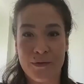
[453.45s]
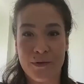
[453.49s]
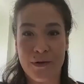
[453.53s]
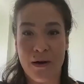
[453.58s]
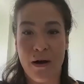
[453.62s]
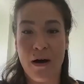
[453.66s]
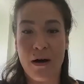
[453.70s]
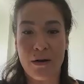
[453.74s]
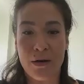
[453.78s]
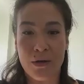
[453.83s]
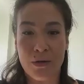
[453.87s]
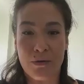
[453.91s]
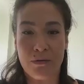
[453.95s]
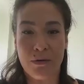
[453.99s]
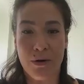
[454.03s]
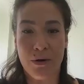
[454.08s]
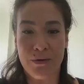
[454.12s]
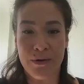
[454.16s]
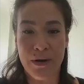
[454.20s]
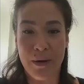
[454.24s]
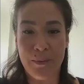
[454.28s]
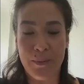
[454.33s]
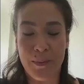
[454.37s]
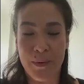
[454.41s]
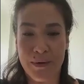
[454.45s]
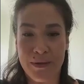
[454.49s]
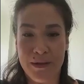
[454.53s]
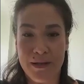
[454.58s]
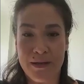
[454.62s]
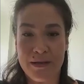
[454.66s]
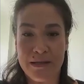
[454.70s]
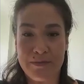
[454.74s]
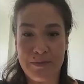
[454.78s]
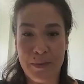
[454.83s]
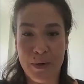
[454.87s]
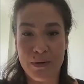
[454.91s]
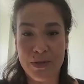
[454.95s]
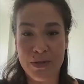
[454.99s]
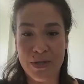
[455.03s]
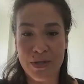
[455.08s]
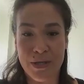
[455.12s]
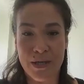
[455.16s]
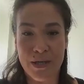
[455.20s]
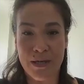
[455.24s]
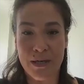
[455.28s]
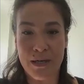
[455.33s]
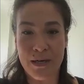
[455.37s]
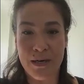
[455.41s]
all grown up with the
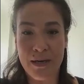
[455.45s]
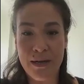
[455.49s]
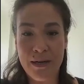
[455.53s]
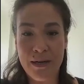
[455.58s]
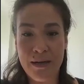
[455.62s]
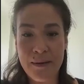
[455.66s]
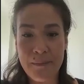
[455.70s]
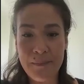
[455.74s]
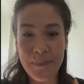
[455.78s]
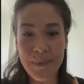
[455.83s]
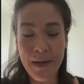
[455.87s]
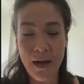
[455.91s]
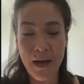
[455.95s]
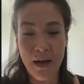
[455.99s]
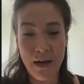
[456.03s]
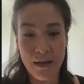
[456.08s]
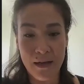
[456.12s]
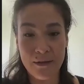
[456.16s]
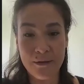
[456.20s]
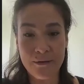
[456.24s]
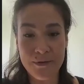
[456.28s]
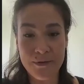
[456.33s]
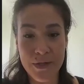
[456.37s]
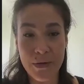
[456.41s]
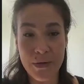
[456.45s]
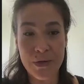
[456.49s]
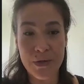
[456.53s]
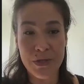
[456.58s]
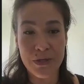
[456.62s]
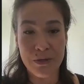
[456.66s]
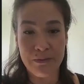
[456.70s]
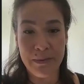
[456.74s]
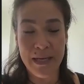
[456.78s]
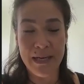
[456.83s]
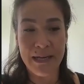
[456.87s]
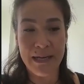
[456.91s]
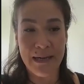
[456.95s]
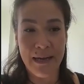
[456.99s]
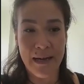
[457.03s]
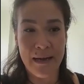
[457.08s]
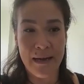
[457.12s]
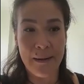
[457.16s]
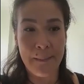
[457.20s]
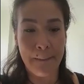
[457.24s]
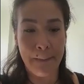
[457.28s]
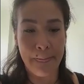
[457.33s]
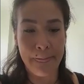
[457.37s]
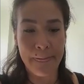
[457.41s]
exposure of social media.